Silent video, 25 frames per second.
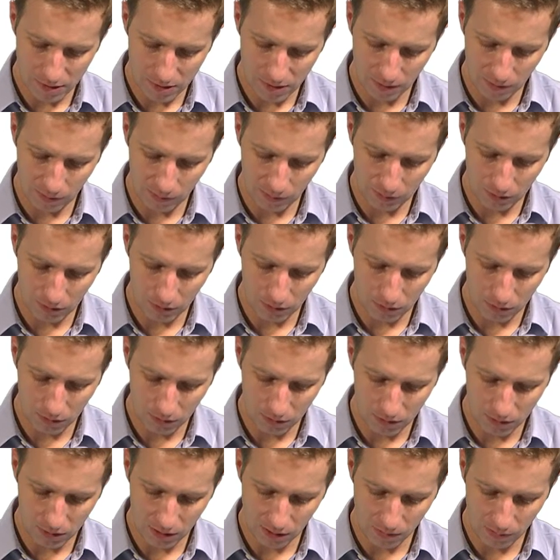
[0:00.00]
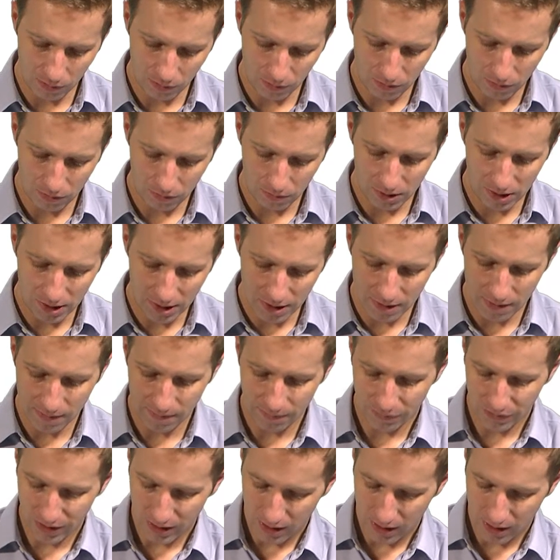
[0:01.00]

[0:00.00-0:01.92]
sample 2, sample 3